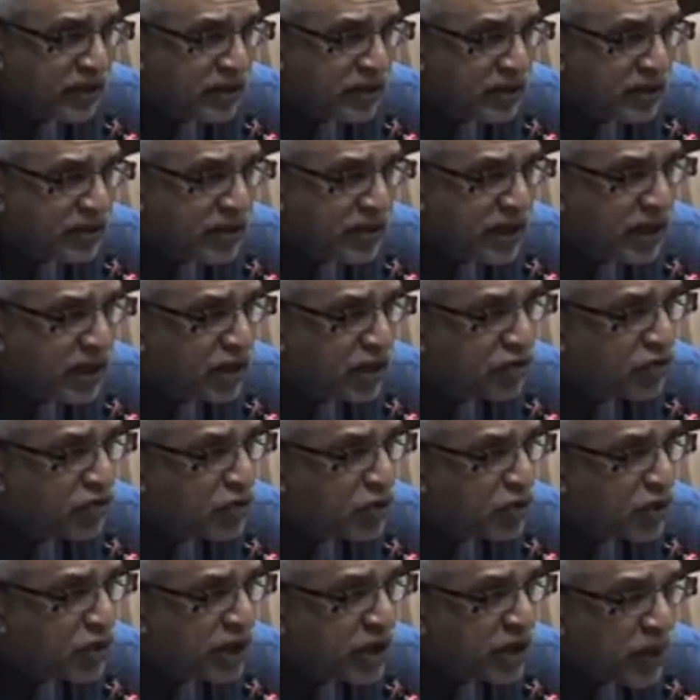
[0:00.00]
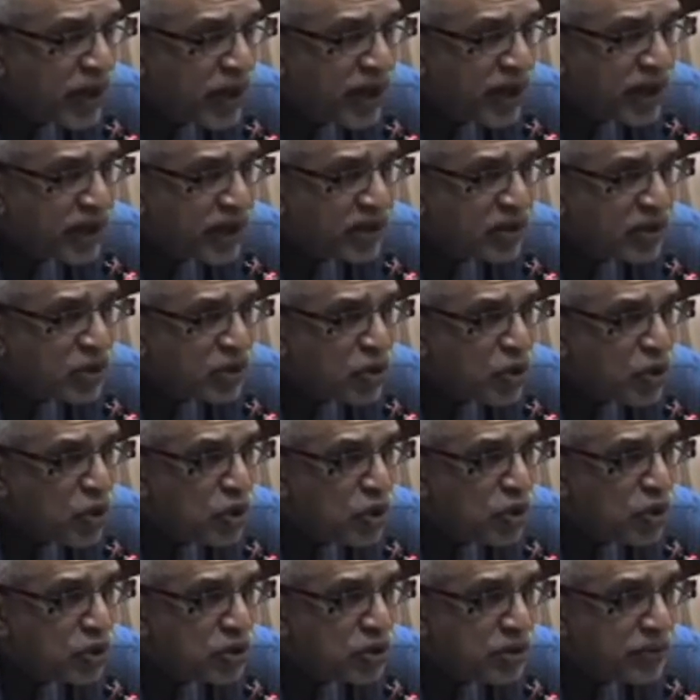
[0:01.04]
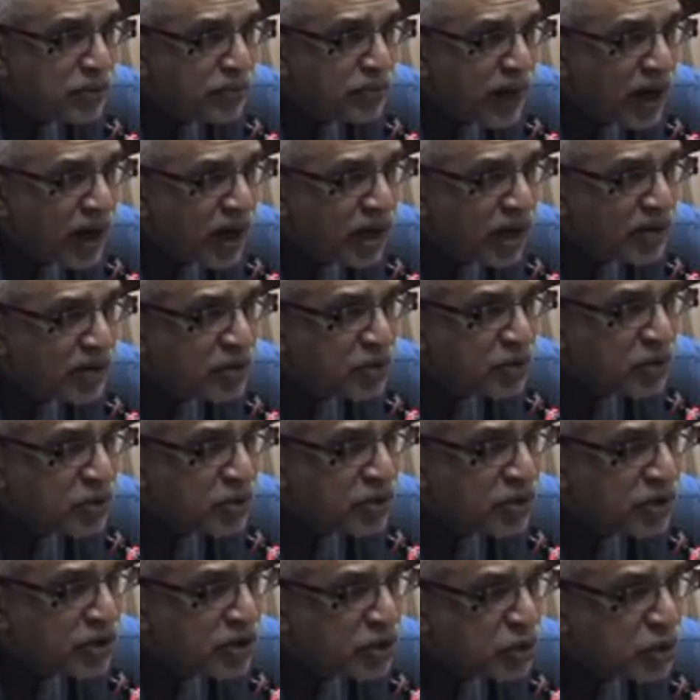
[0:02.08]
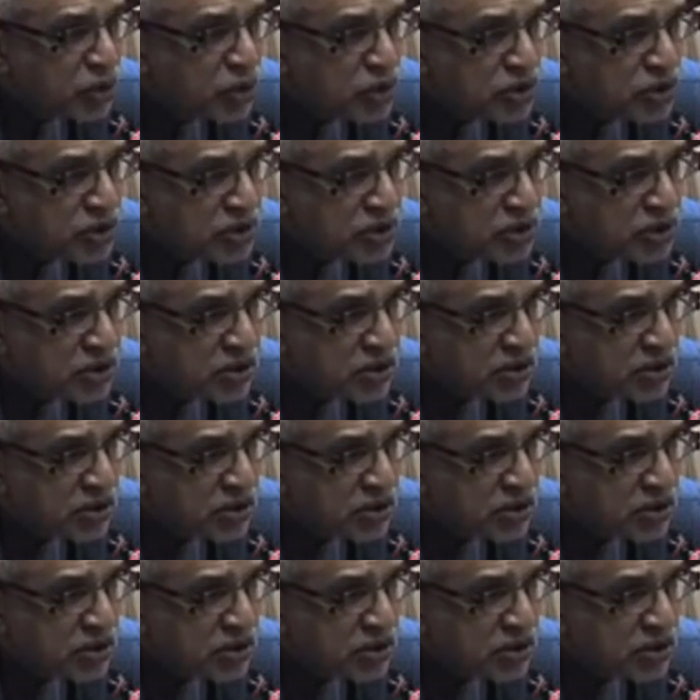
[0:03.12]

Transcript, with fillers: That if you equate the whole to the part, you reduce,